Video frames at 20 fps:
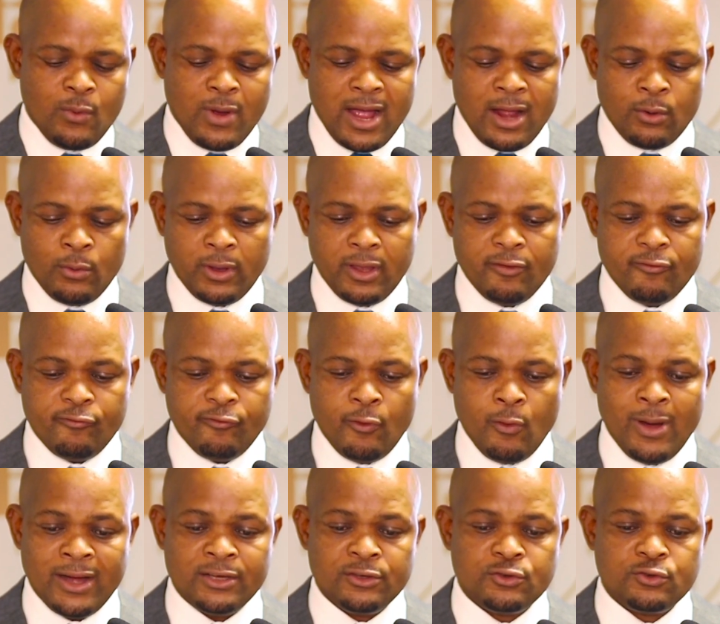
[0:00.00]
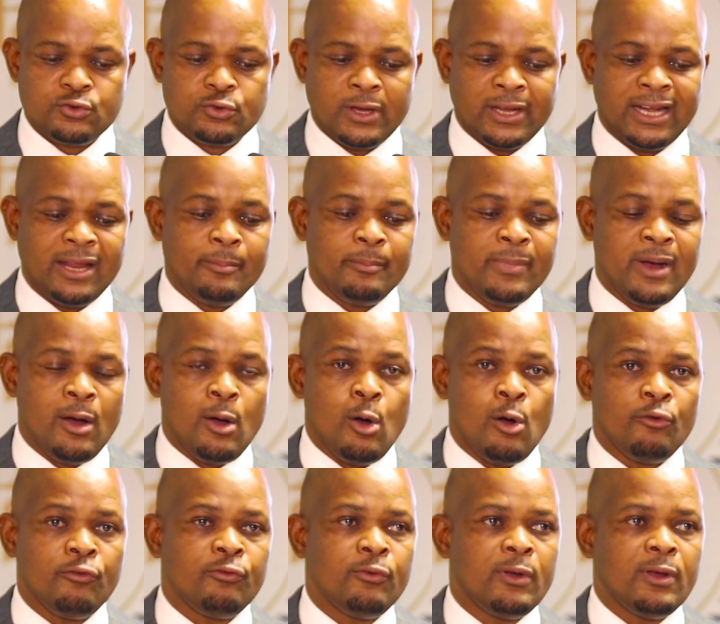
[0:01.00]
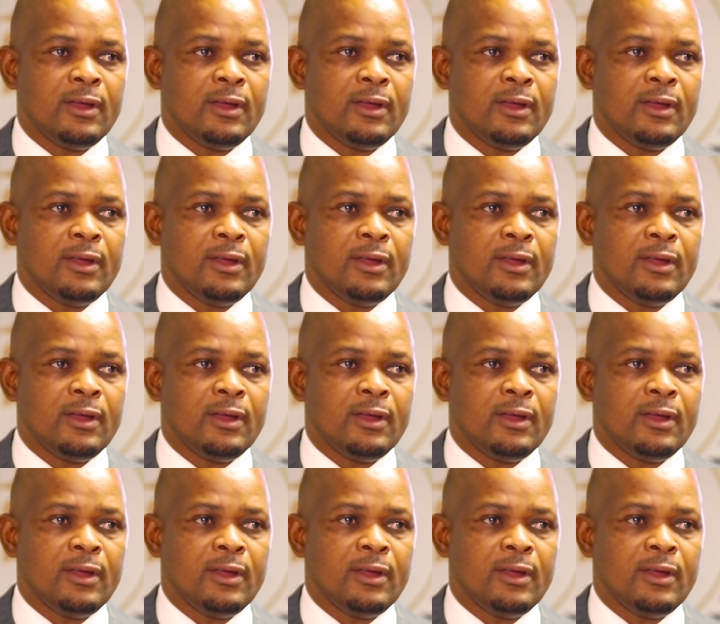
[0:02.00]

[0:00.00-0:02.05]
we are looking forward to a number of